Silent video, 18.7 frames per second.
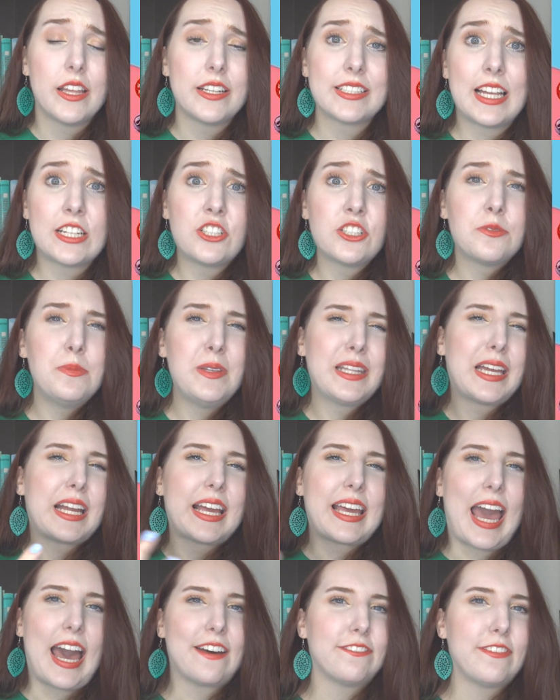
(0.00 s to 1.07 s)
does that just mean like a
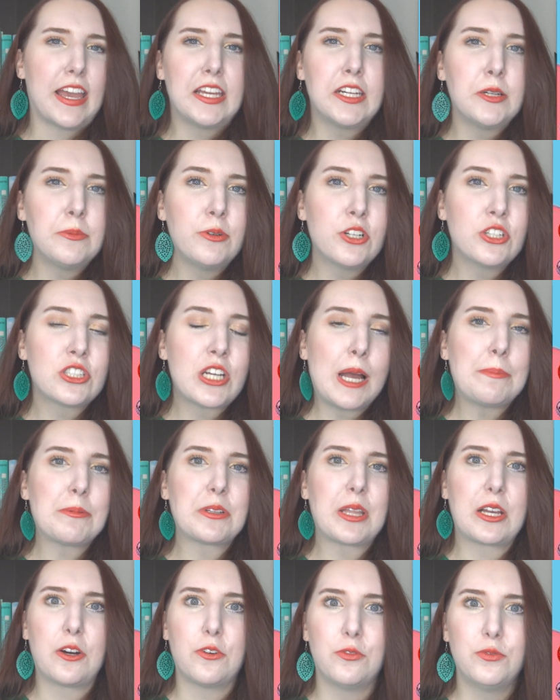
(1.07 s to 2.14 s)
cafe and a bookshop or
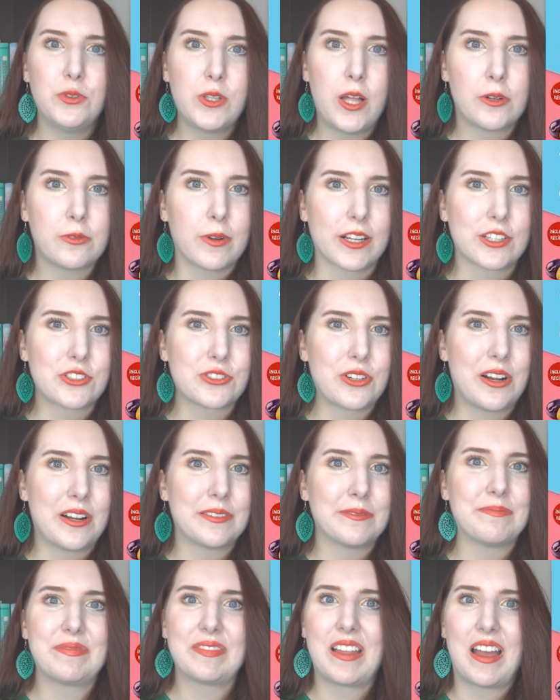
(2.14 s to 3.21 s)
like a full-on
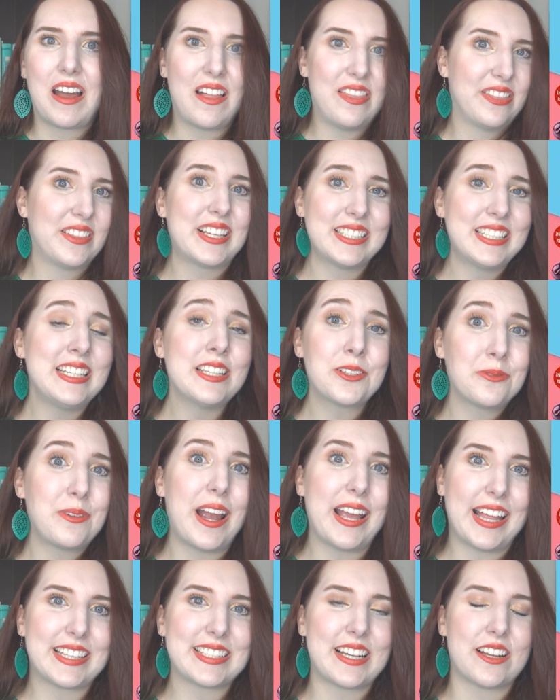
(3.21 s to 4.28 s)
restaurant? Because either
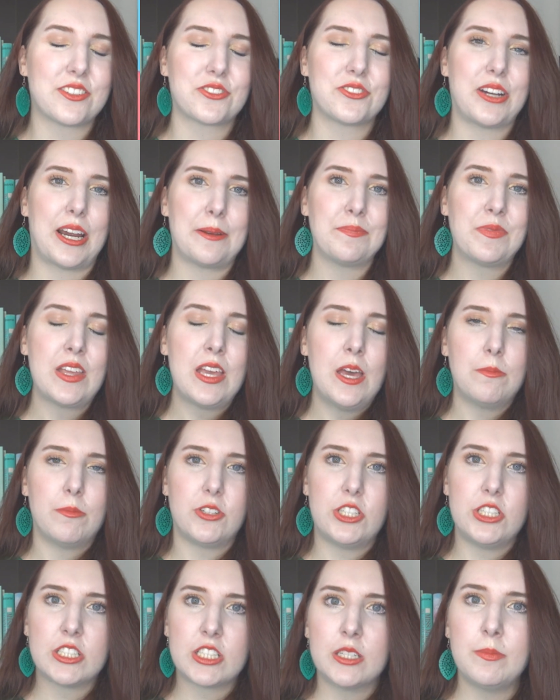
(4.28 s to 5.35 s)
way, that sounds great.
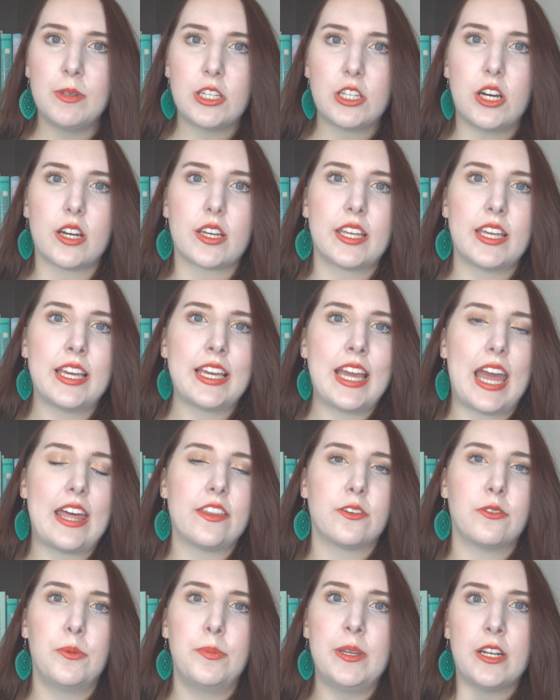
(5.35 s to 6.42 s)
But she's going to be cooking and
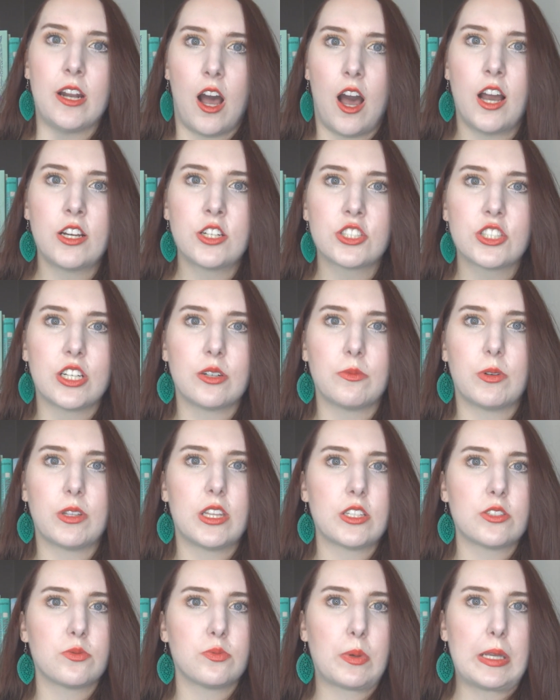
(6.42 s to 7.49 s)
there will be an auction with
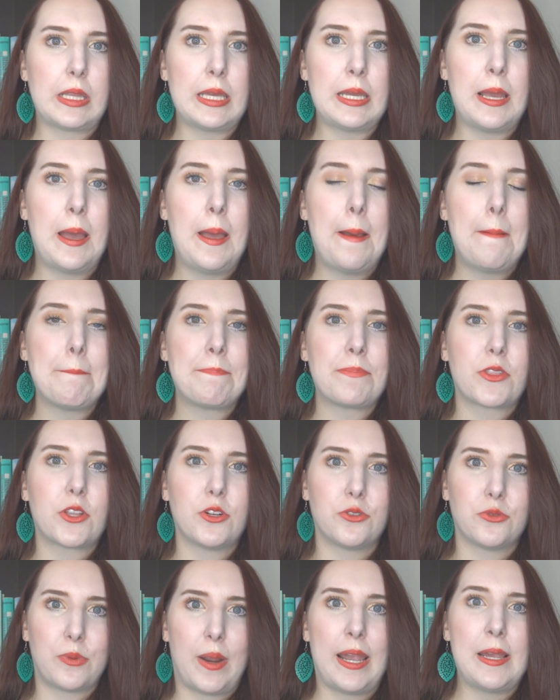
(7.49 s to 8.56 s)
this really
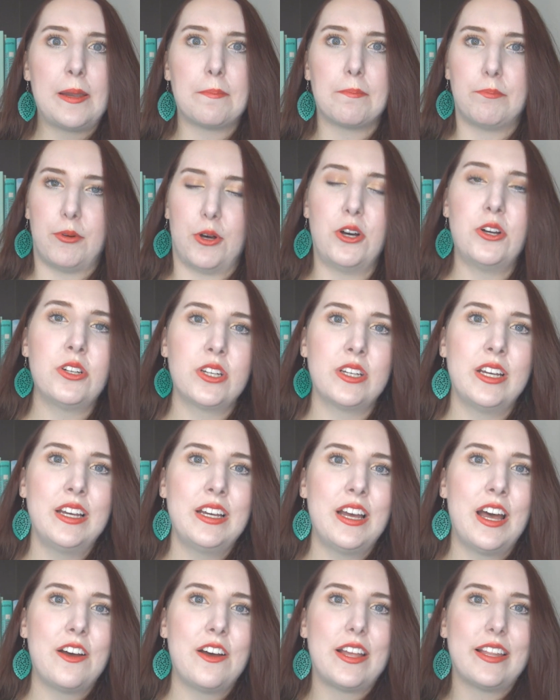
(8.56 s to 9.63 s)
great book
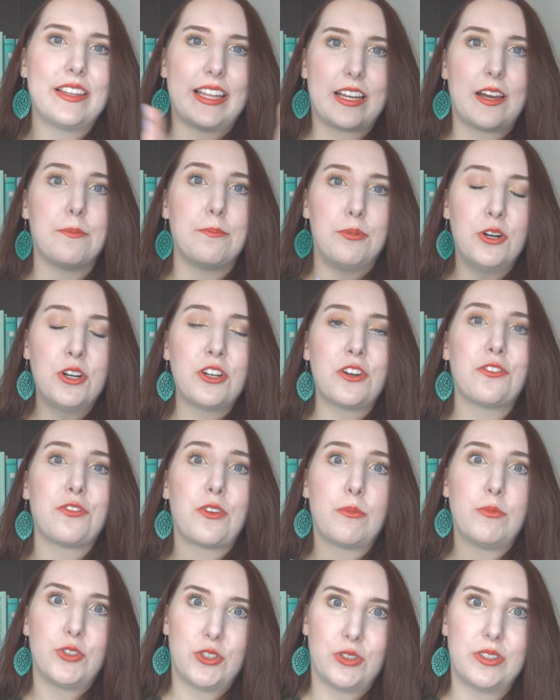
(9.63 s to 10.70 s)
like a book
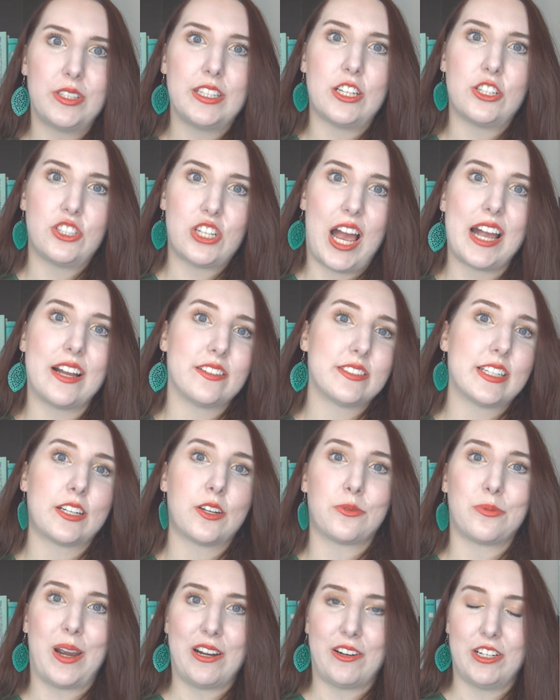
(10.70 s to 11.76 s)
from Julia Childs, like
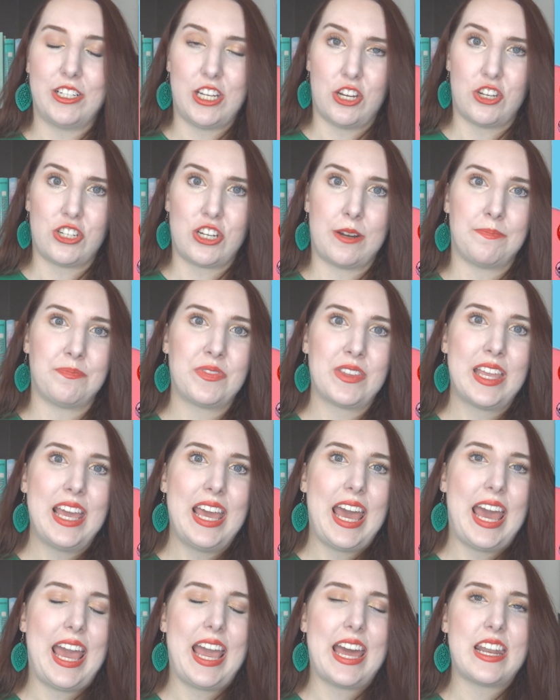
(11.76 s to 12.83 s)
a rare edition.
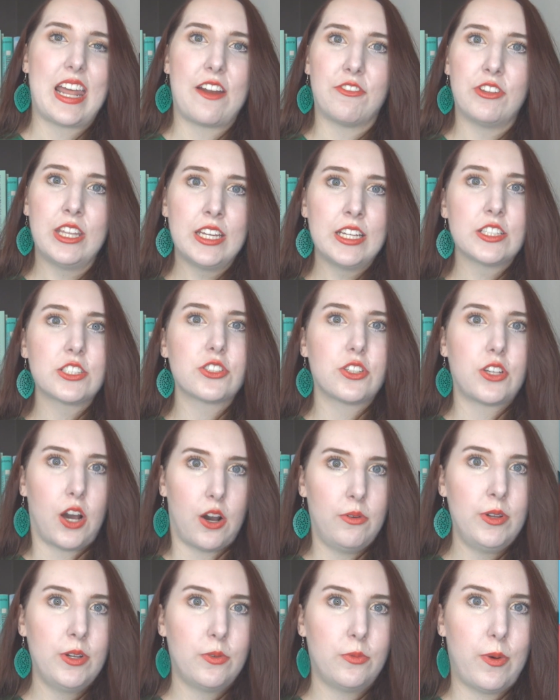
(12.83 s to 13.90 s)
And everything is
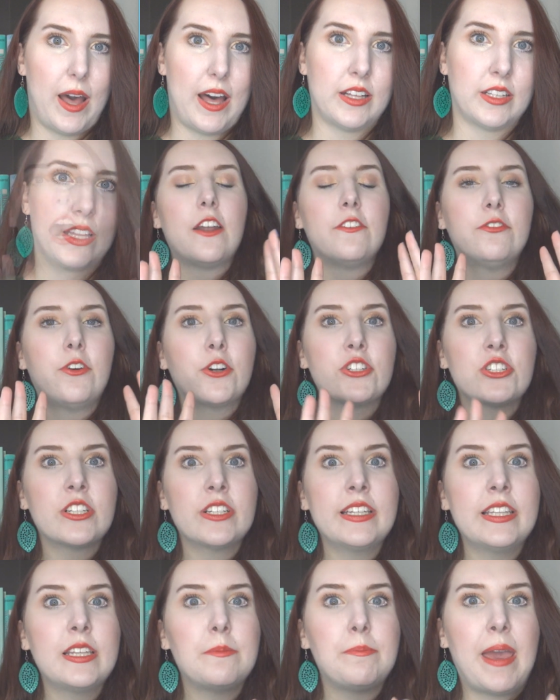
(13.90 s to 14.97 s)
going well.
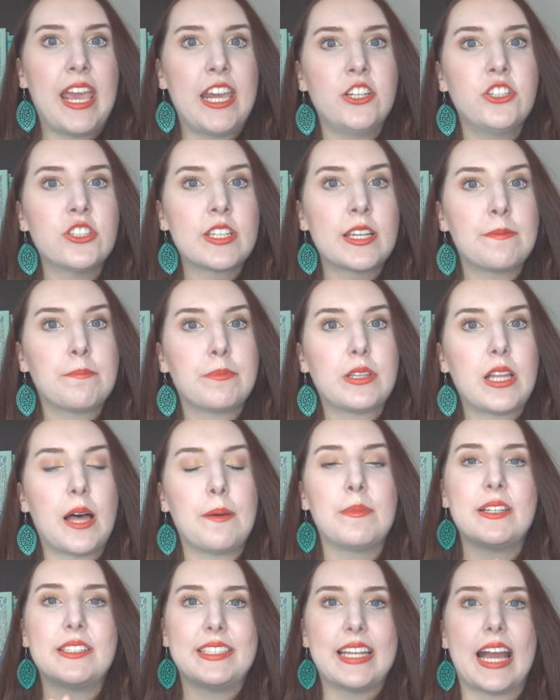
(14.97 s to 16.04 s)
Unfortunately, the Pages and
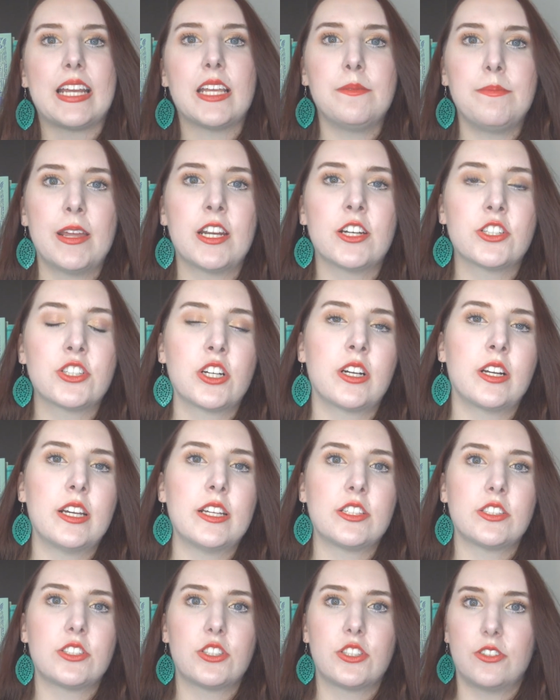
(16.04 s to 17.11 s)
Plum dining manager
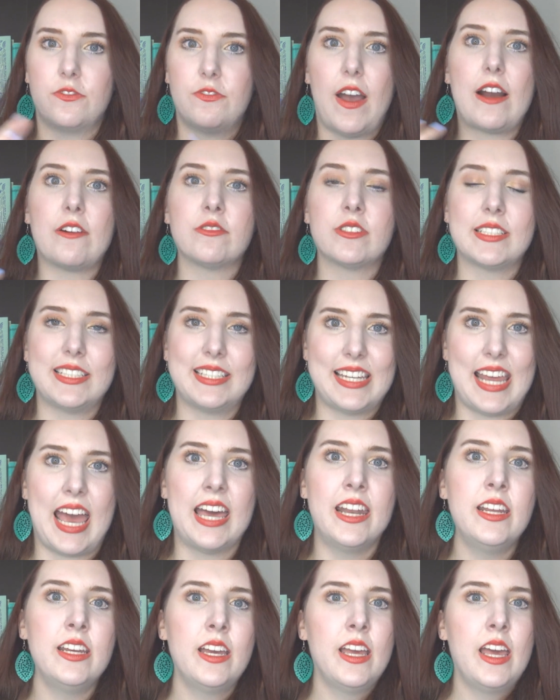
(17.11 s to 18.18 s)
is found
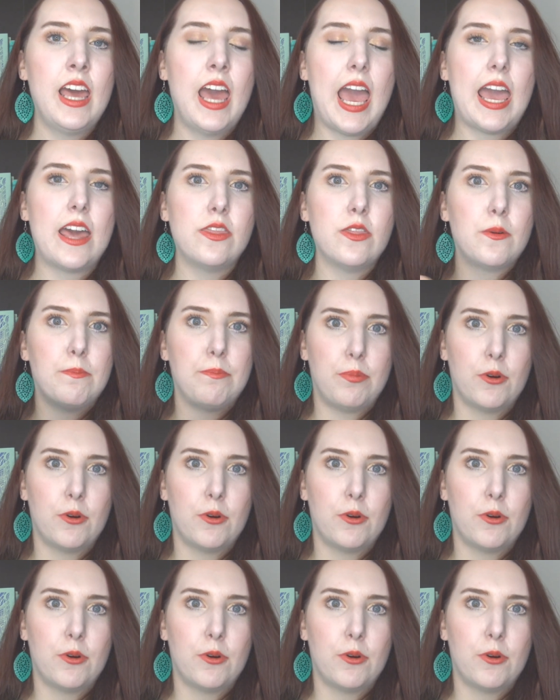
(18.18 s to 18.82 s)
dead and the